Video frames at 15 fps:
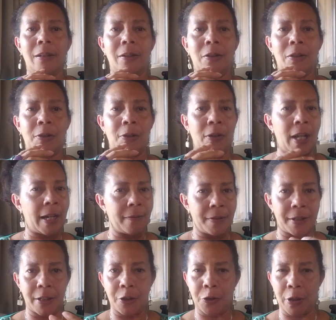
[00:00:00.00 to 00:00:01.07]
Your life
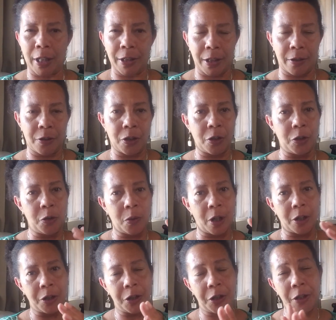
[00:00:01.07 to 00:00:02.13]
is in transition. You
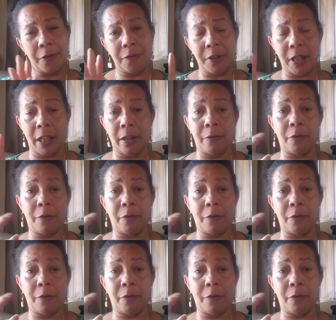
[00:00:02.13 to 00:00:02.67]
are shifting